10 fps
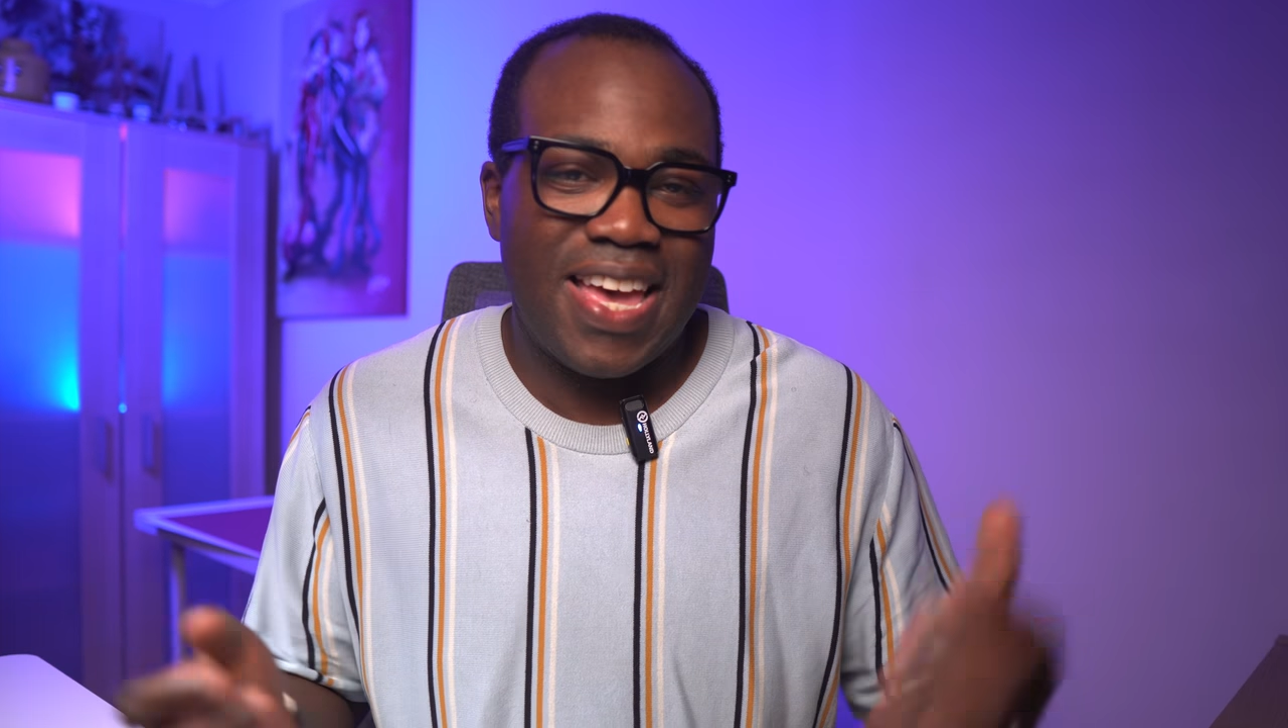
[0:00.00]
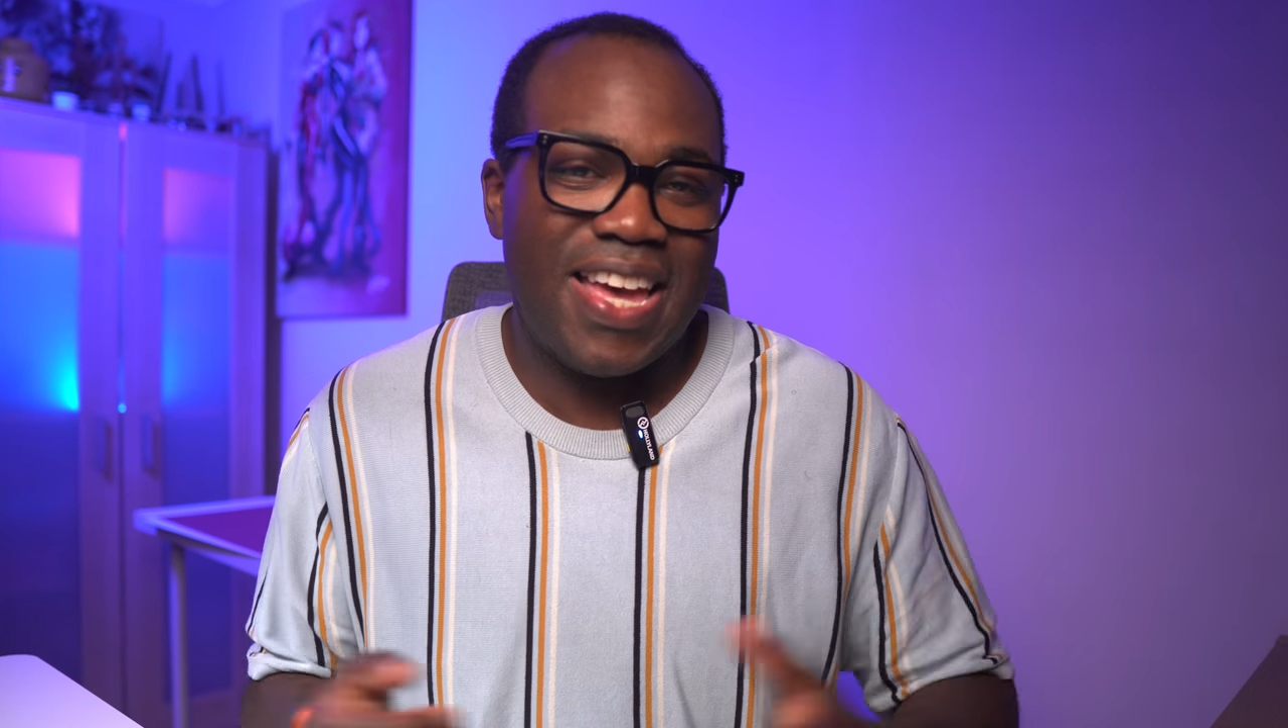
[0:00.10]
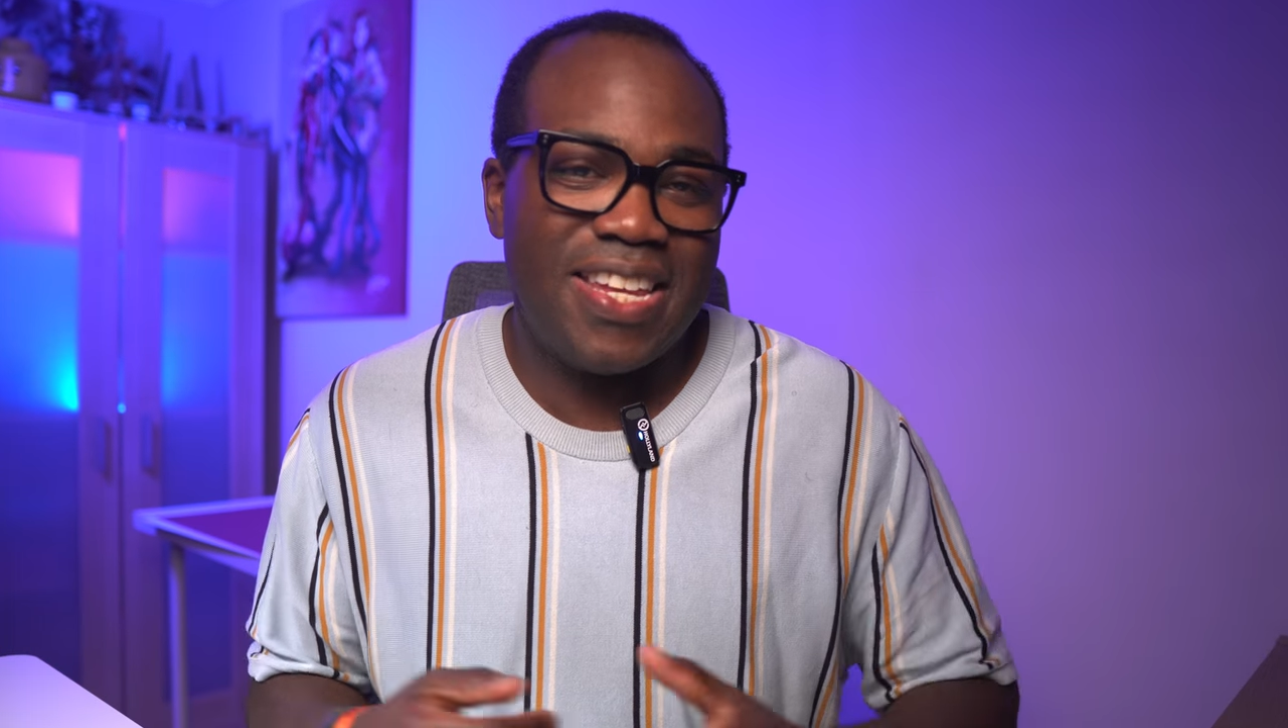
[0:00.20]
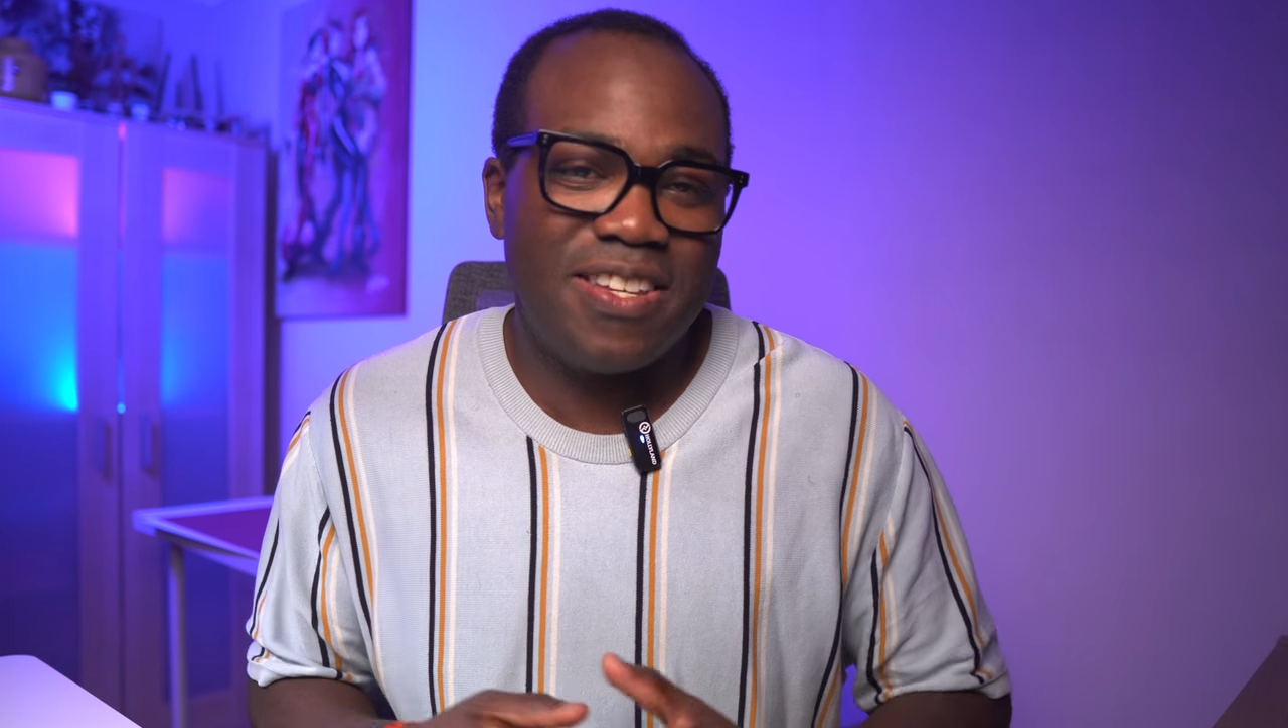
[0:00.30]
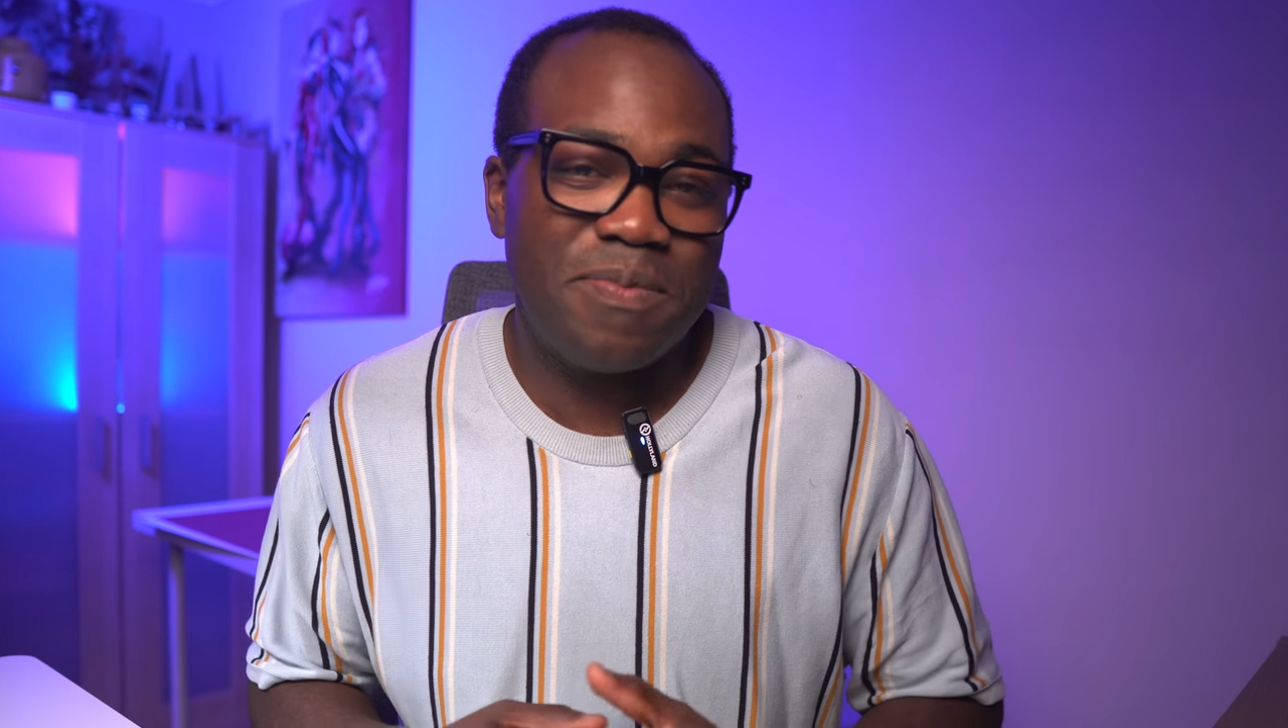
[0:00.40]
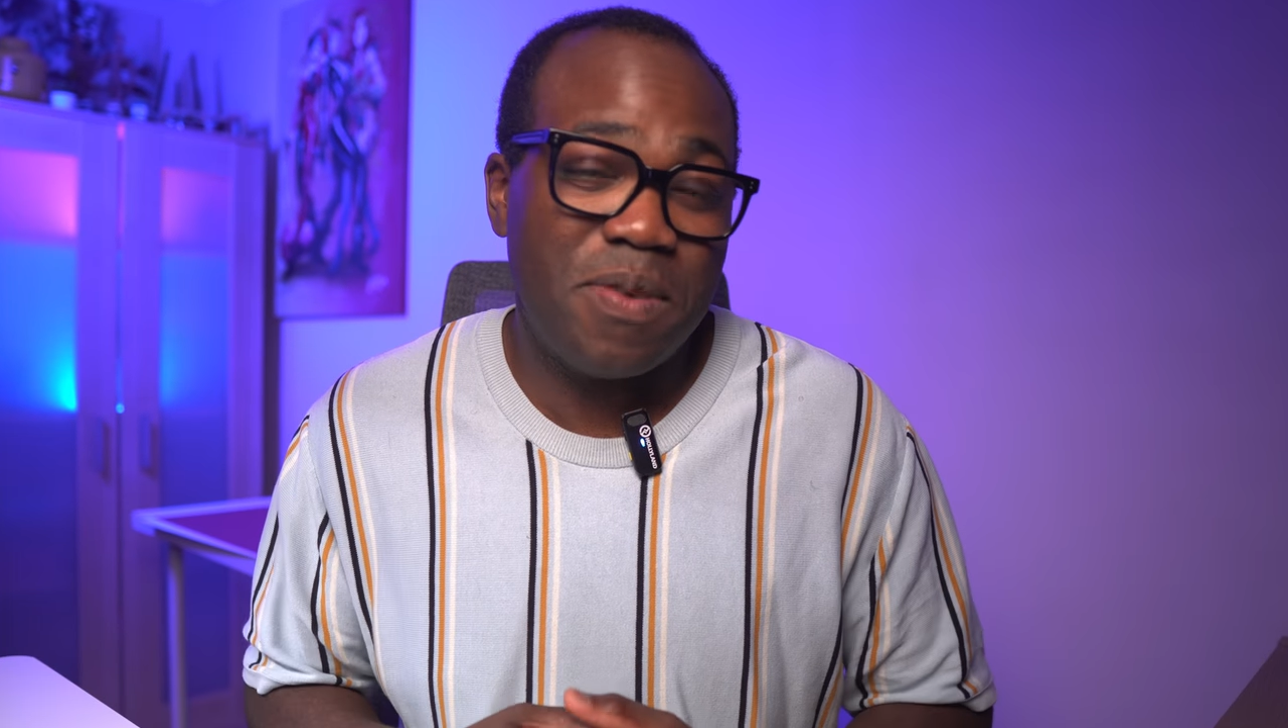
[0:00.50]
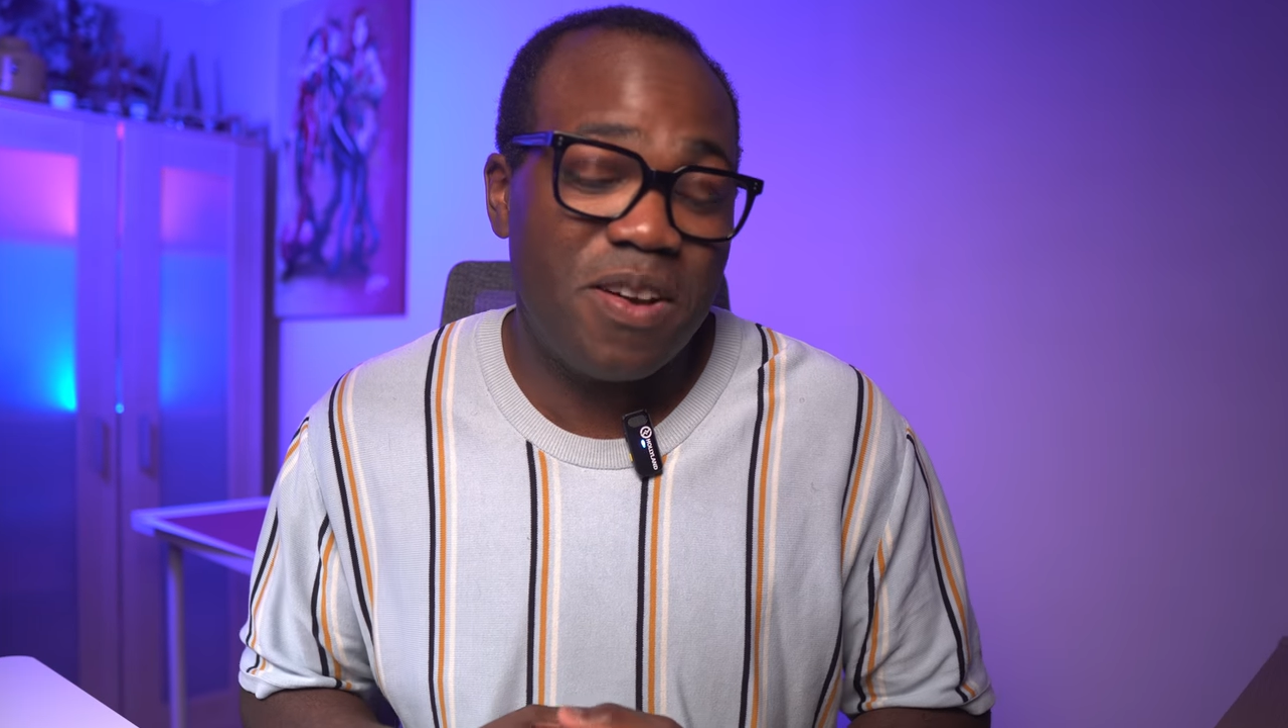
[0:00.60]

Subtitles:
and